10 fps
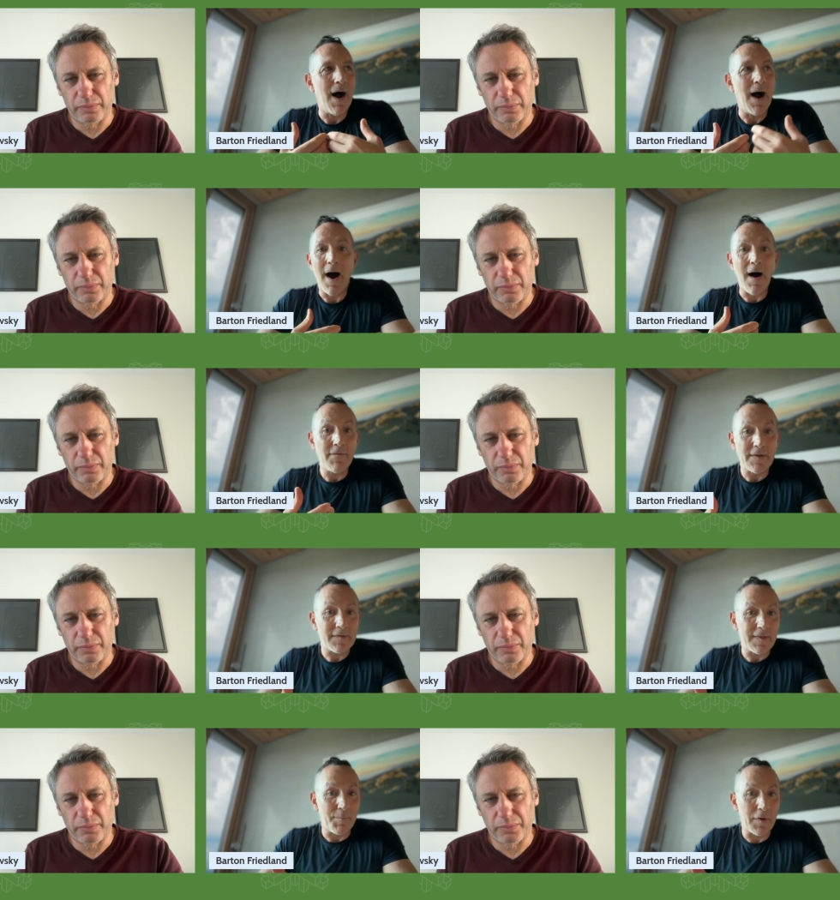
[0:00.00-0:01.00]

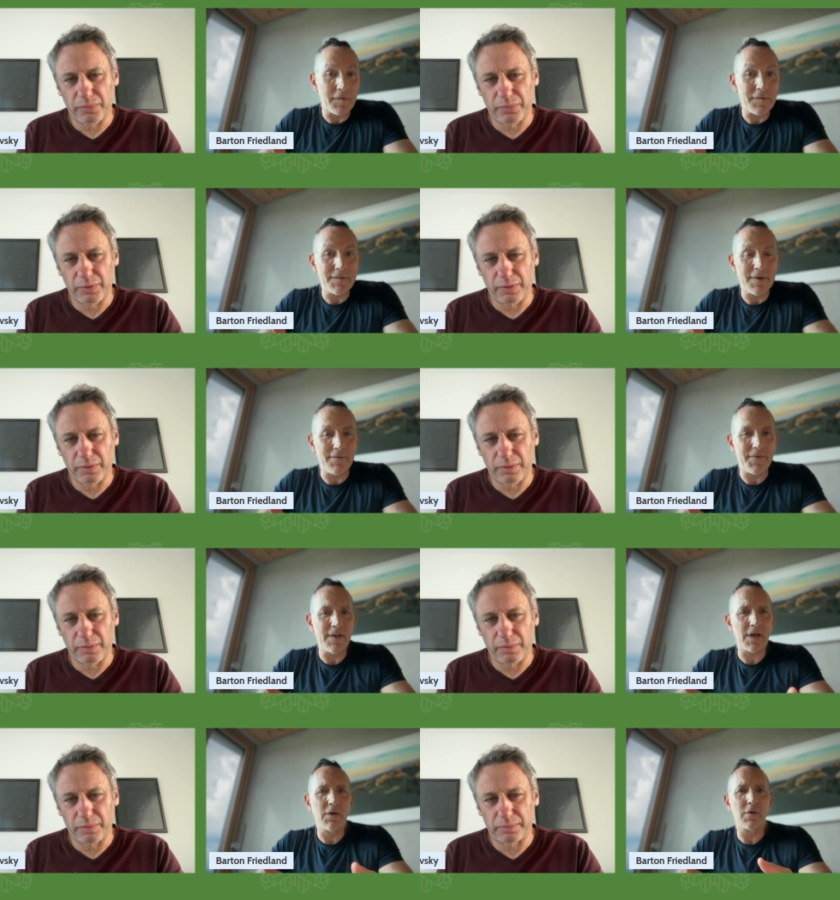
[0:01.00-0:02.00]
Speaker 1: obviously the person didn't
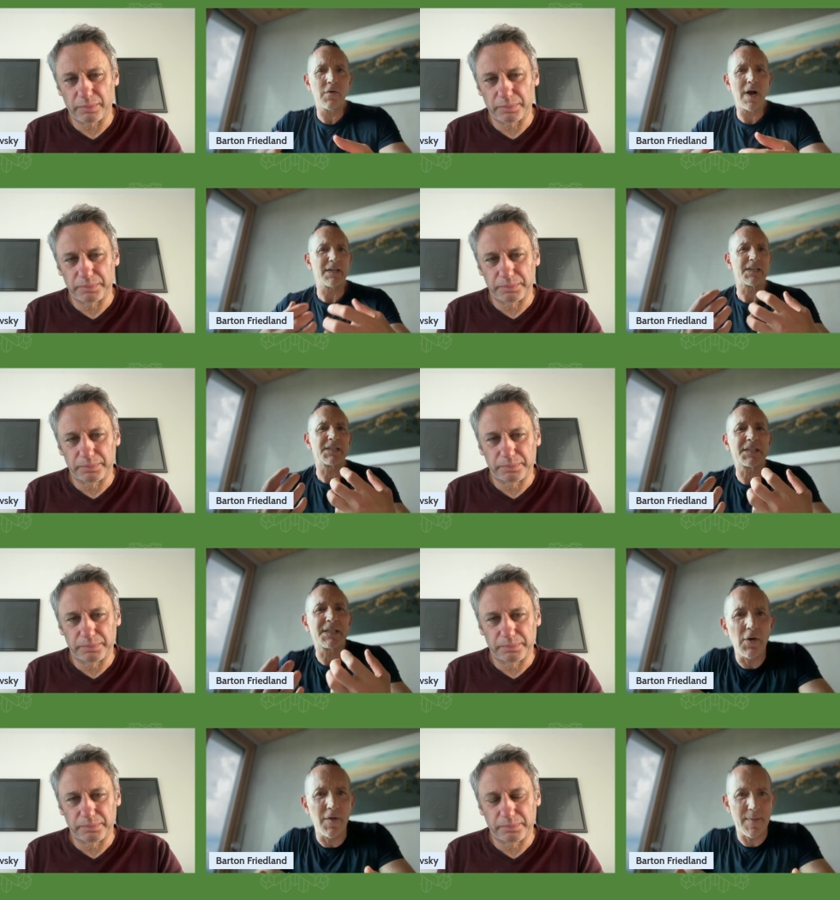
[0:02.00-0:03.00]
feel like you were trying to
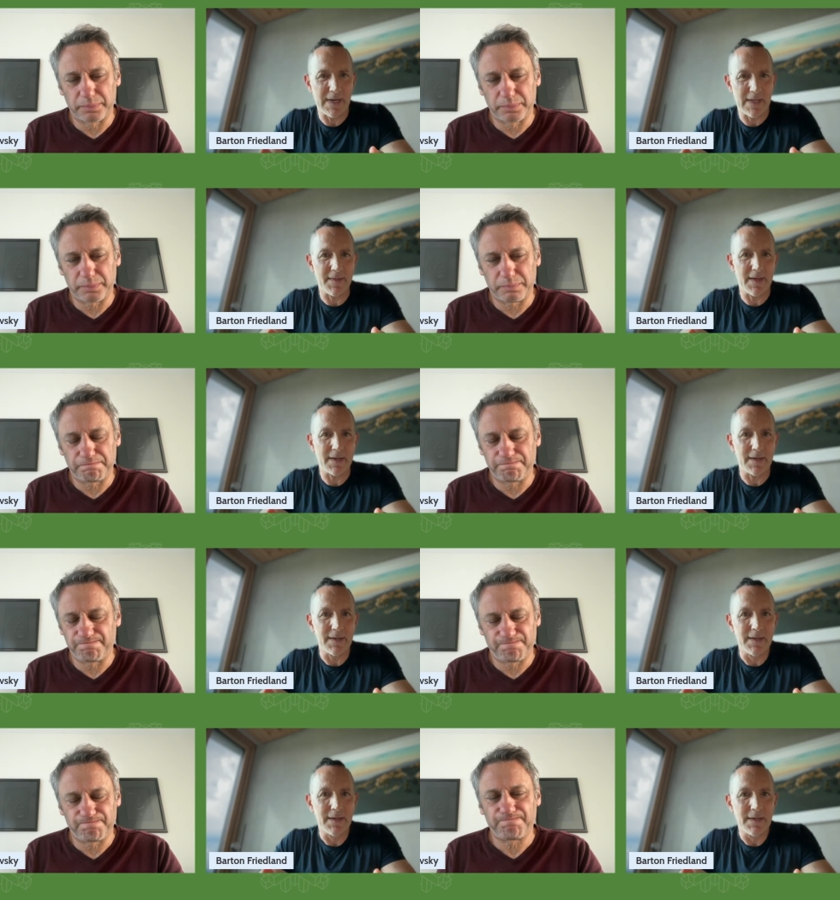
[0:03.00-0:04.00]
sell them anything
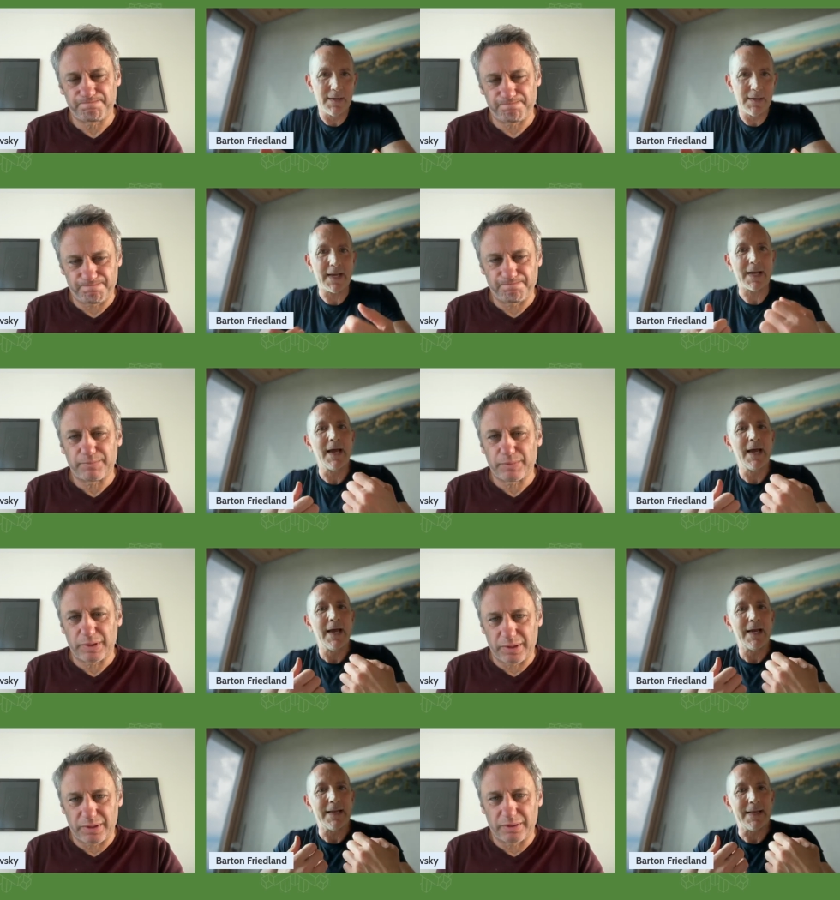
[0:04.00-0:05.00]
like
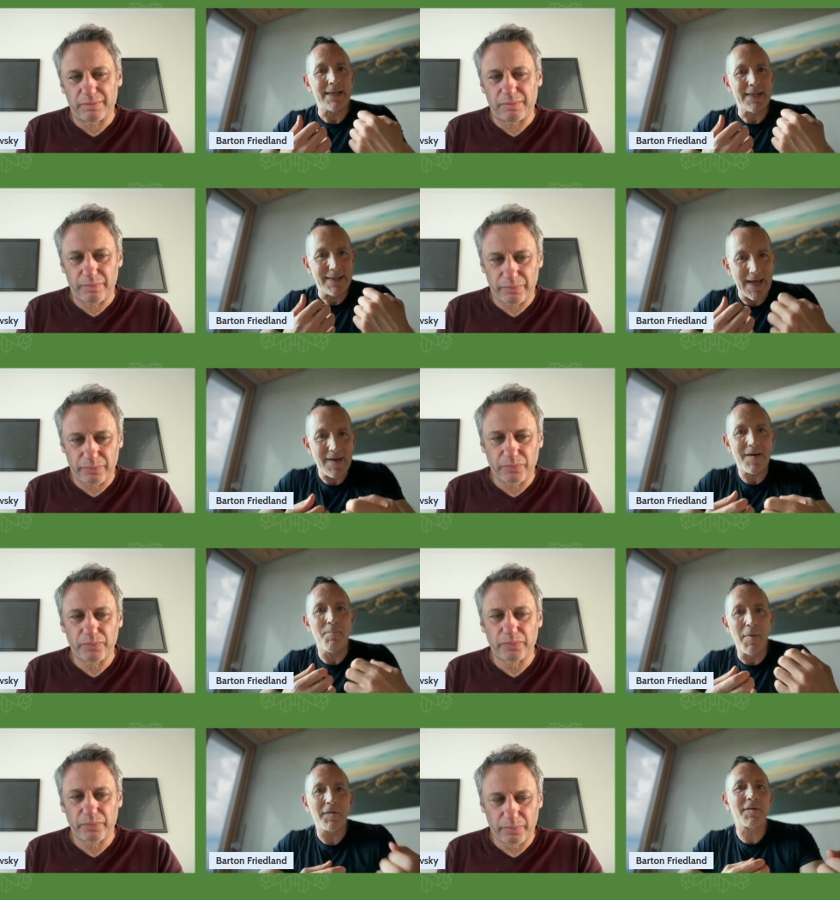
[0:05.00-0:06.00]
they
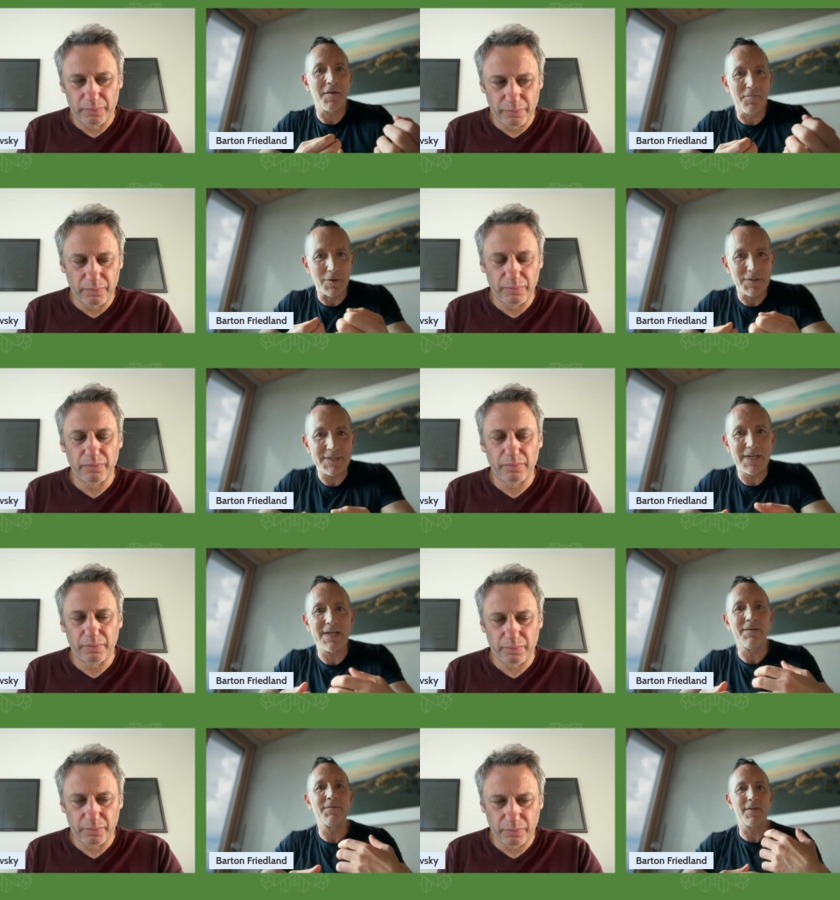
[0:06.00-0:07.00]
must have
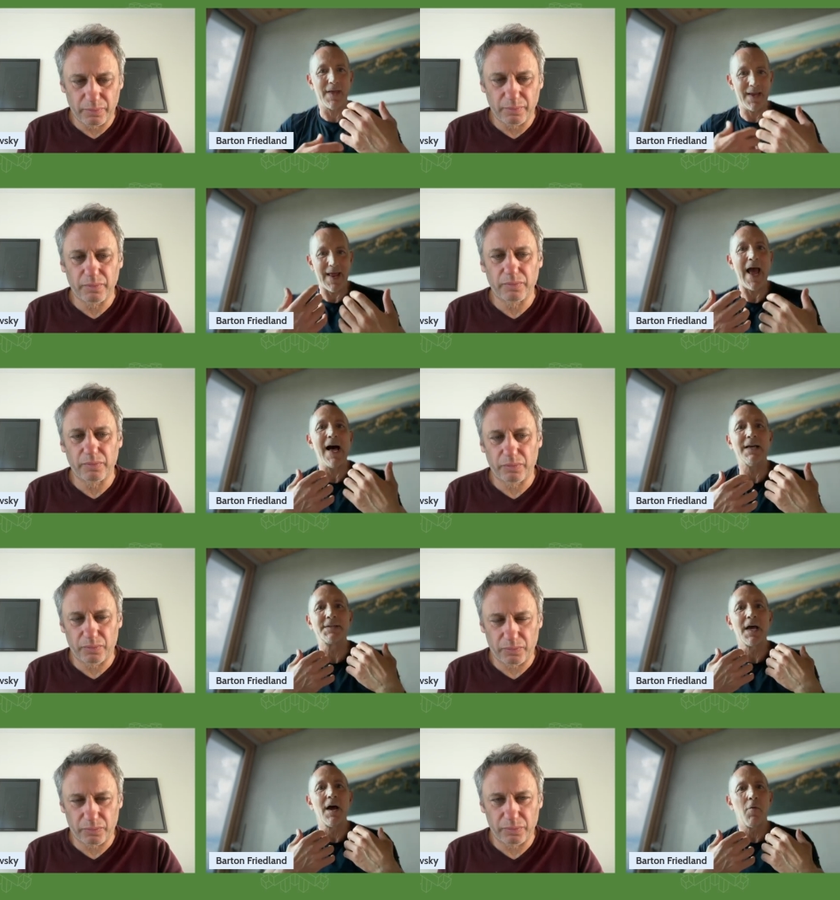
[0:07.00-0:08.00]
perceived it
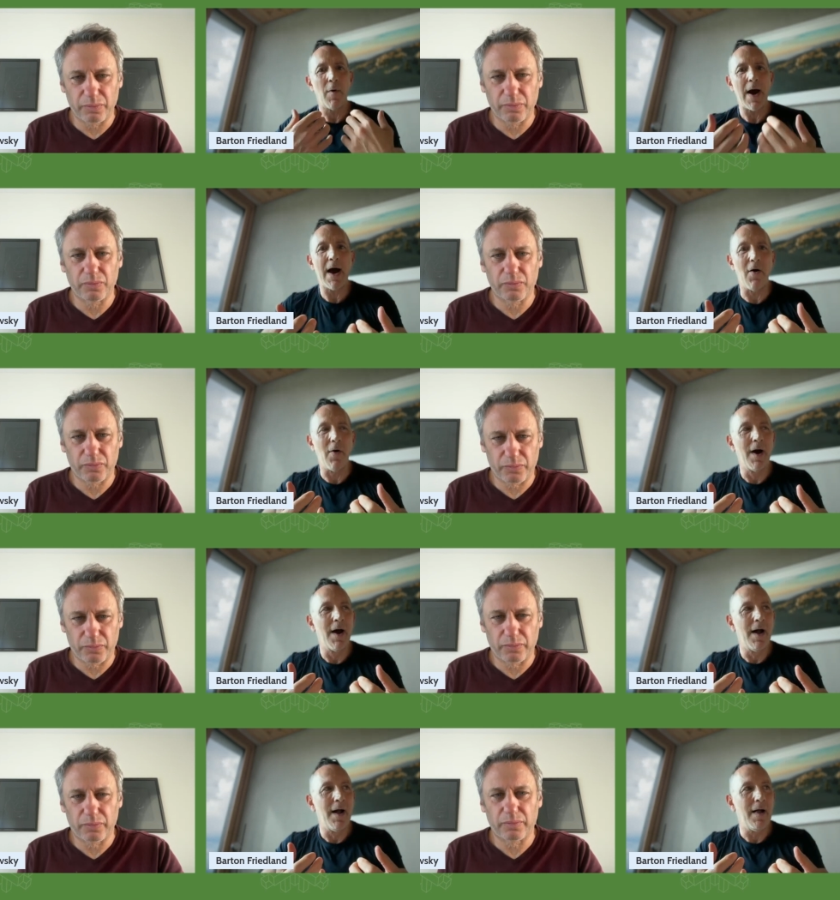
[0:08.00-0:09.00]
as, wow,
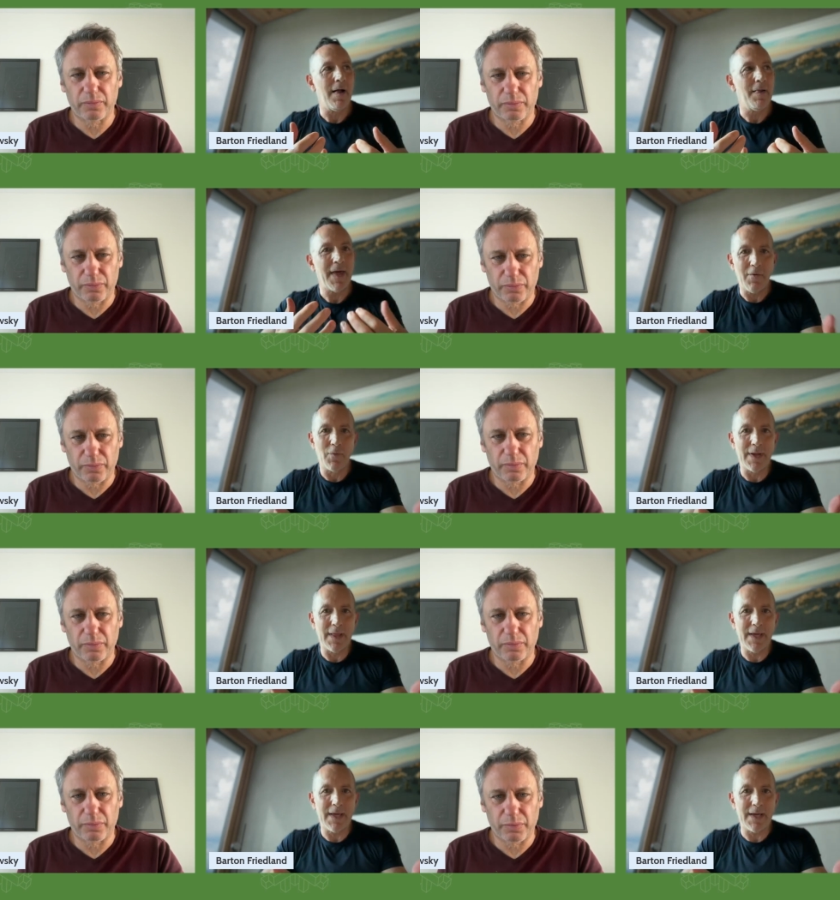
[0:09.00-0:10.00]
they
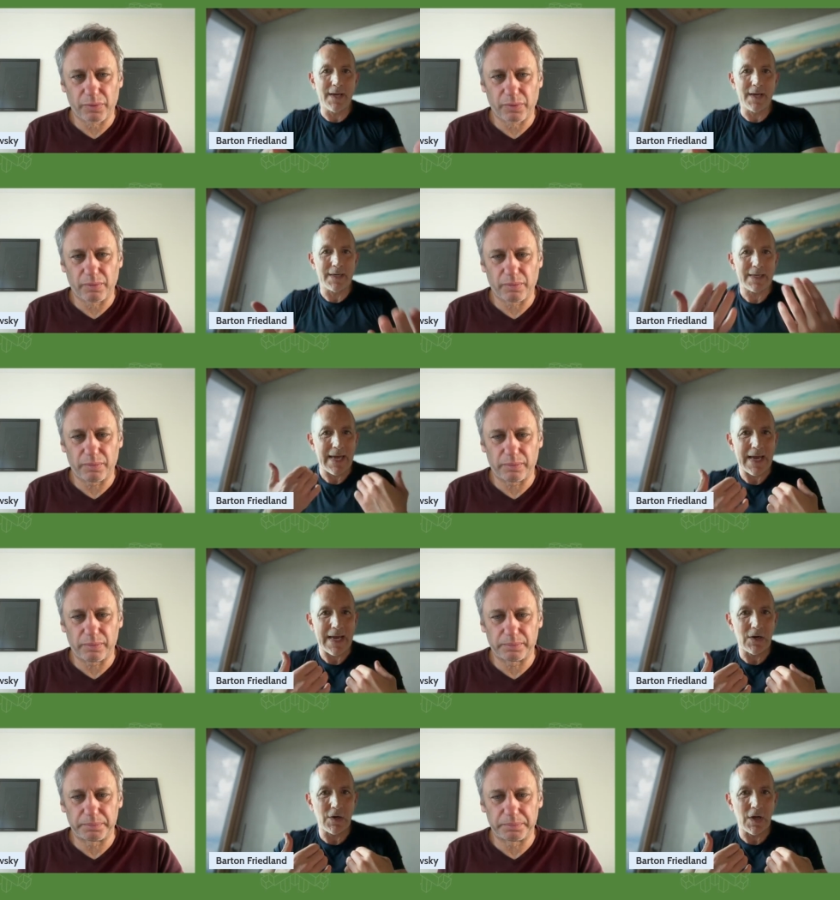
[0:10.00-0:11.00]
really
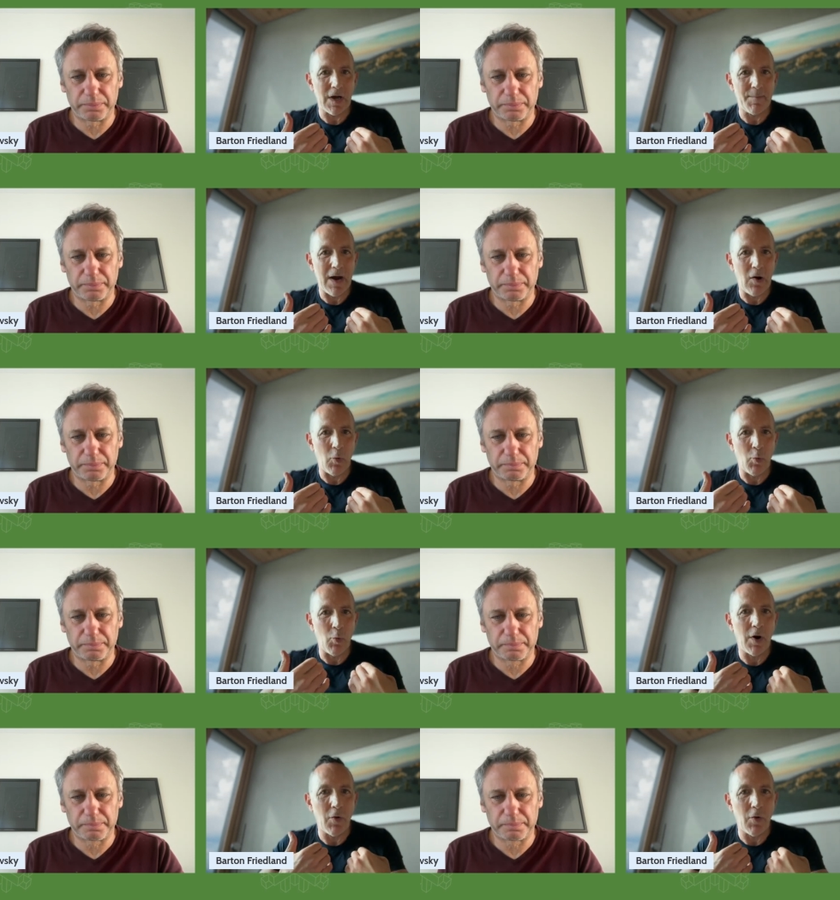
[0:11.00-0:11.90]
cared about what